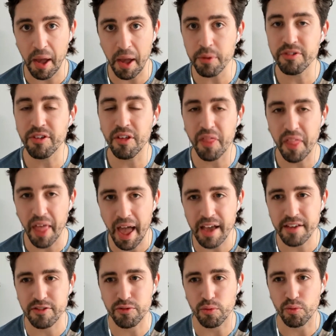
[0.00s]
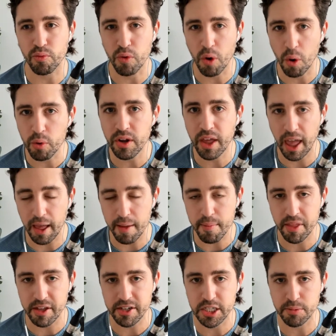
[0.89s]
That was the last road
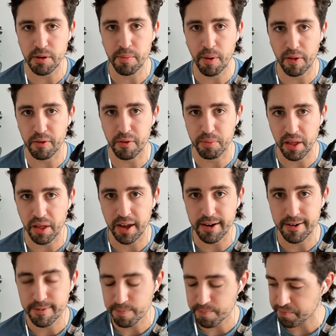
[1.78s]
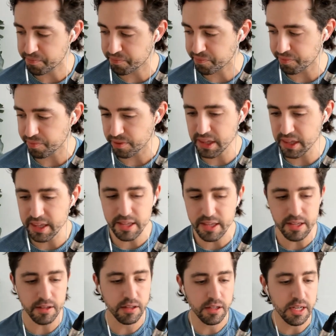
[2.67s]
game that Jimmy Butler played.
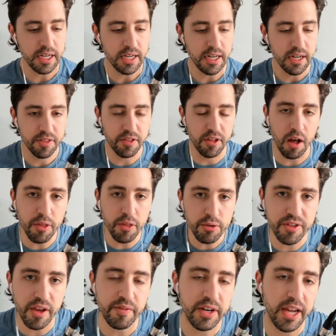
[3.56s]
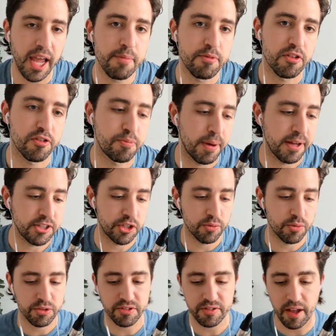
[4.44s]
The other 7-game
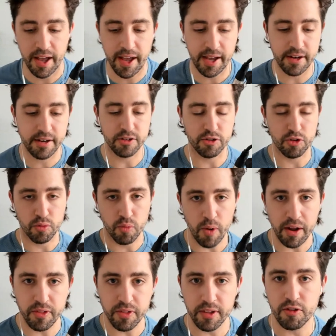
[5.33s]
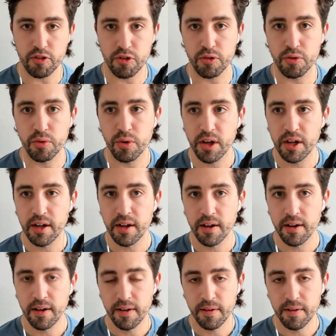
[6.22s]
suspension was tied directly to
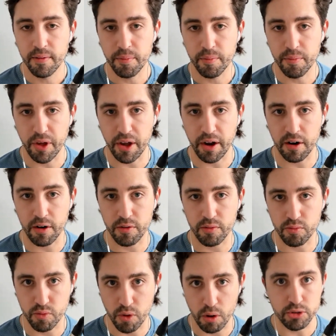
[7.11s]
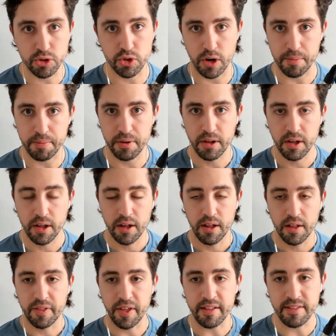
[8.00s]
their road trip.
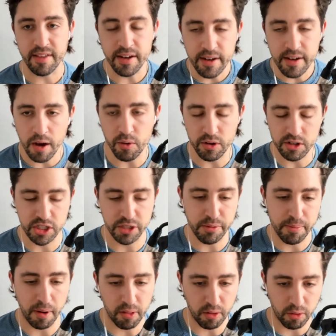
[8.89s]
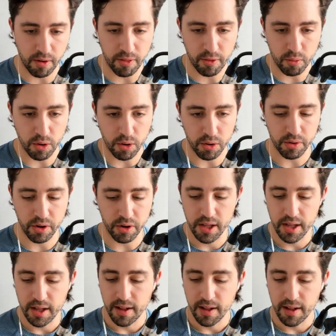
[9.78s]
They did not want Jimmy Butler on the road.